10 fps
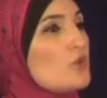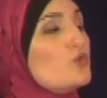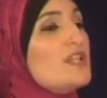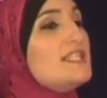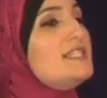
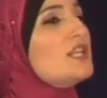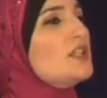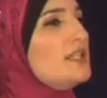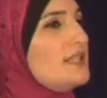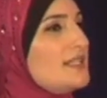
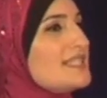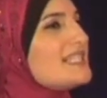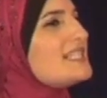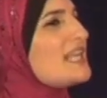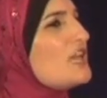resilient,
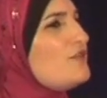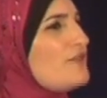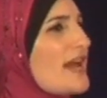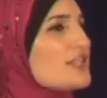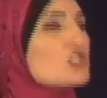
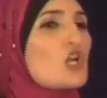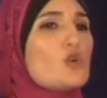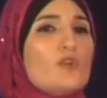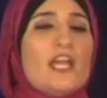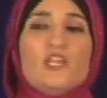steadfast,
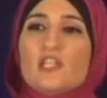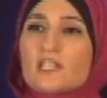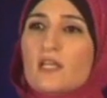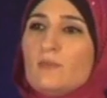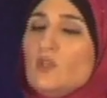courageous
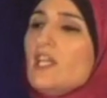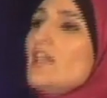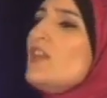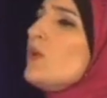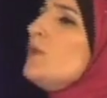
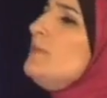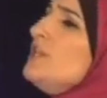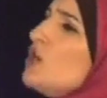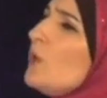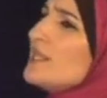community, there would be
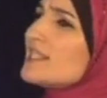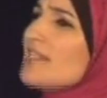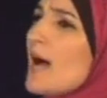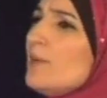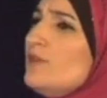no
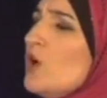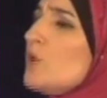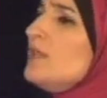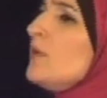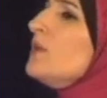
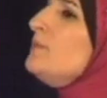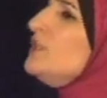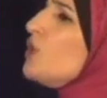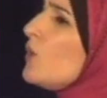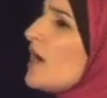Islamophobes, there would be
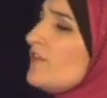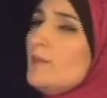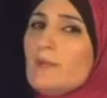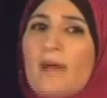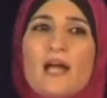no
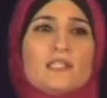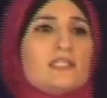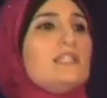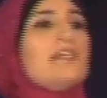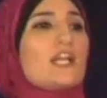government
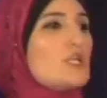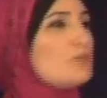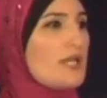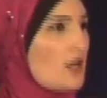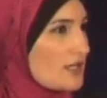policies that could
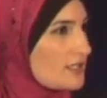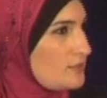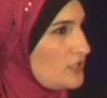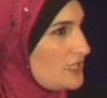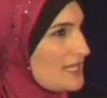bring our
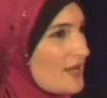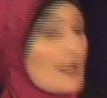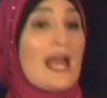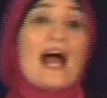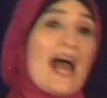community down.
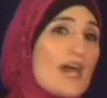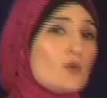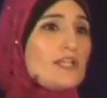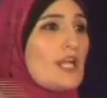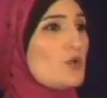I
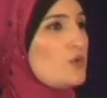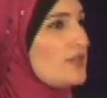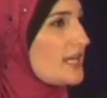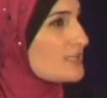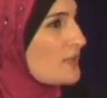don't care who the
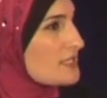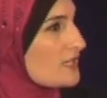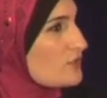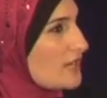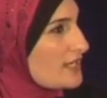next president
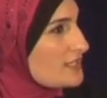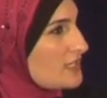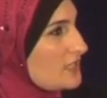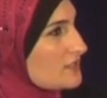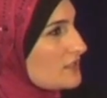of the United
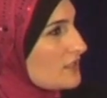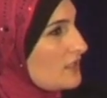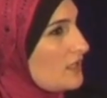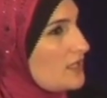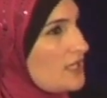States
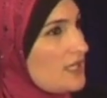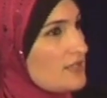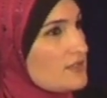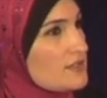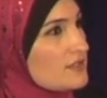
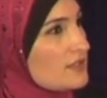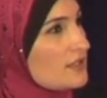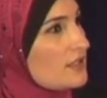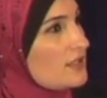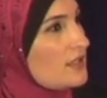is.
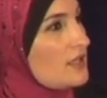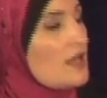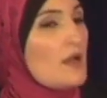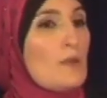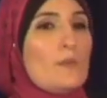
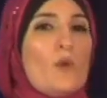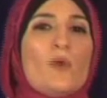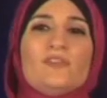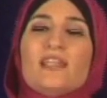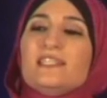But
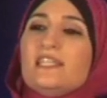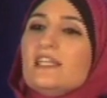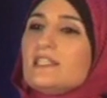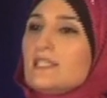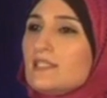what they see,
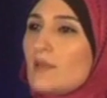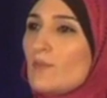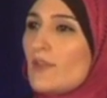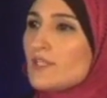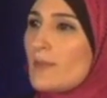sisters and
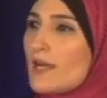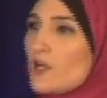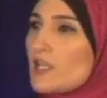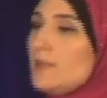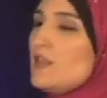brothers, about our
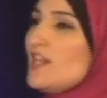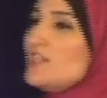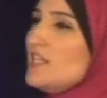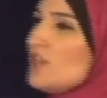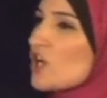community, they
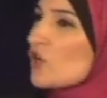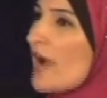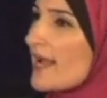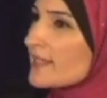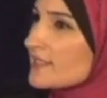see the
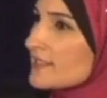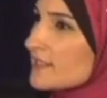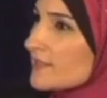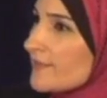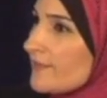cracks.